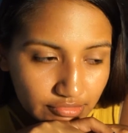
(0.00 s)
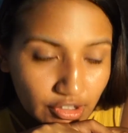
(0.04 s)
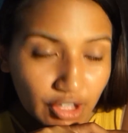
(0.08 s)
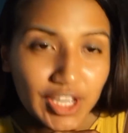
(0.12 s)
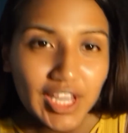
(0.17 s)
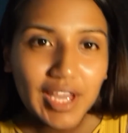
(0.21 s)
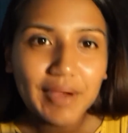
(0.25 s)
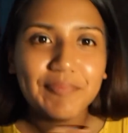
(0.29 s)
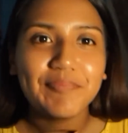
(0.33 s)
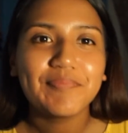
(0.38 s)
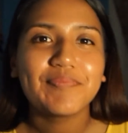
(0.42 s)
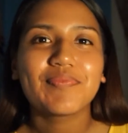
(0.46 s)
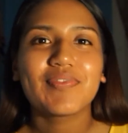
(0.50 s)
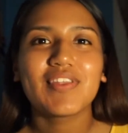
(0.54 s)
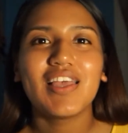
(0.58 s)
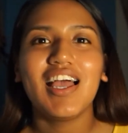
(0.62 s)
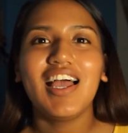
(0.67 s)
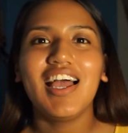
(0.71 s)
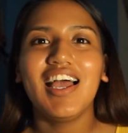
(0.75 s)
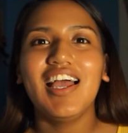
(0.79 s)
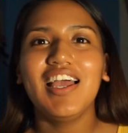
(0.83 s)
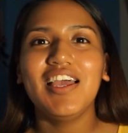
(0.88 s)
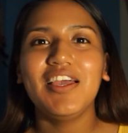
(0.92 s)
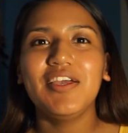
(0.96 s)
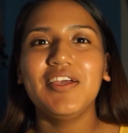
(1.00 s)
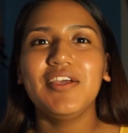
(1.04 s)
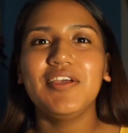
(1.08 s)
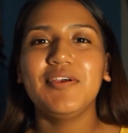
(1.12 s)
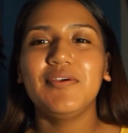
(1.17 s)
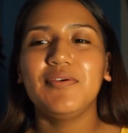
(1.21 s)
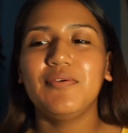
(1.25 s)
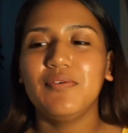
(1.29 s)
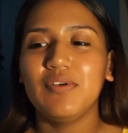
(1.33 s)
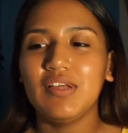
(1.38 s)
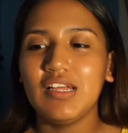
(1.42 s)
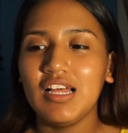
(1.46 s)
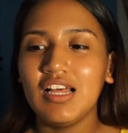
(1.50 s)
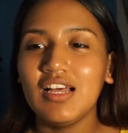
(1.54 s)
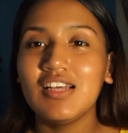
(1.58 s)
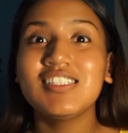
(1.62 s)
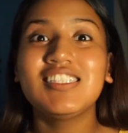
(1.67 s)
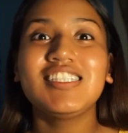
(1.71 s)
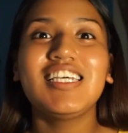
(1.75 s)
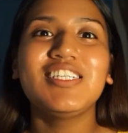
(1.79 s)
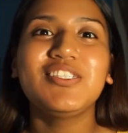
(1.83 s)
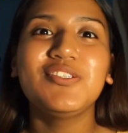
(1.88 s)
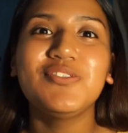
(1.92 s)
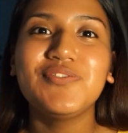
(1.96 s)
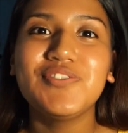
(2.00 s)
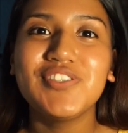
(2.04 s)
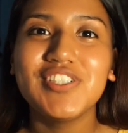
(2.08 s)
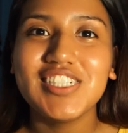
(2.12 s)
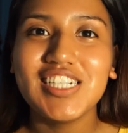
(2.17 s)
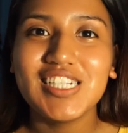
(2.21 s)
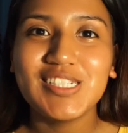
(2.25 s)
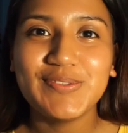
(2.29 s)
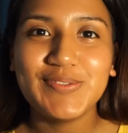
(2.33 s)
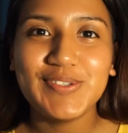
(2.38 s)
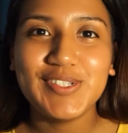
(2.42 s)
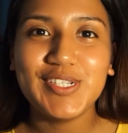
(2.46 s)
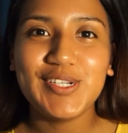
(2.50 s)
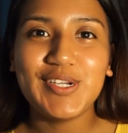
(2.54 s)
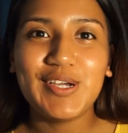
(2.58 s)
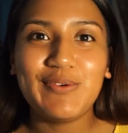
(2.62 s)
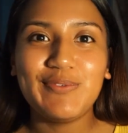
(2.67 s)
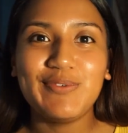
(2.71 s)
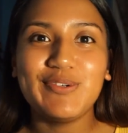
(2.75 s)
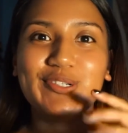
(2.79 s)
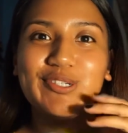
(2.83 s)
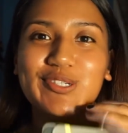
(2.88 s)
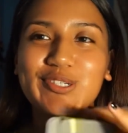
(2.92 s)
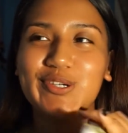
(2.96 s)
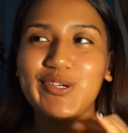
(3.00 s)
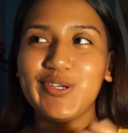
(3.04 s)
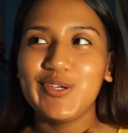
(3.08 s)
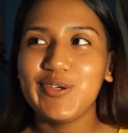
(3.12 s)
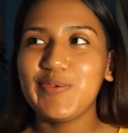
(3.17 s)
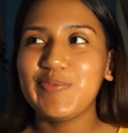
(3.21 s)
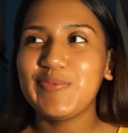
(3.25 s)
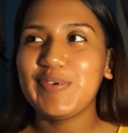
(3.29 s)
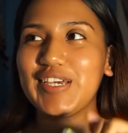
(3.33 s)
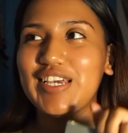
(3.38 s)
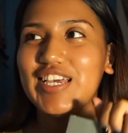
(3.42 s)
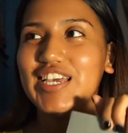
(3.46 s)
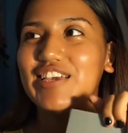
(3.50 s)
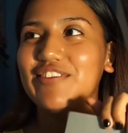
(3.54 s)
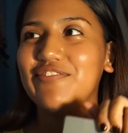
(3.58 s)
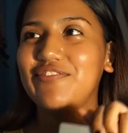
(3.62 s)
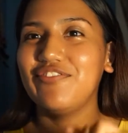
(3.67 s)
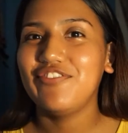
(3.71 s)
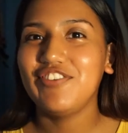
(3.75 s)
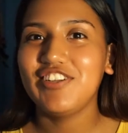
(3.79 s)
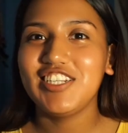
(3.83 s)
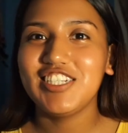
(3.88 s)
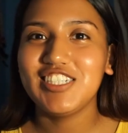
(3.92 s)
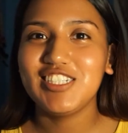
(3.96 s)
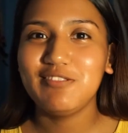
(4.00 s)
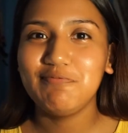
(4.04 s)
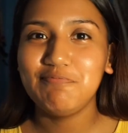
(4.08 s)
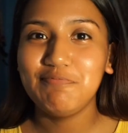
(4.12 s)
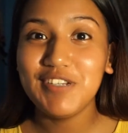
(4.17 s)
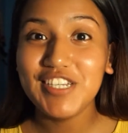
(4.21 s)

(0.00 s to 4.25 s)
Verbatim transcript: oh yeah. I, uh, stay tuned for the next video. I will show you my finished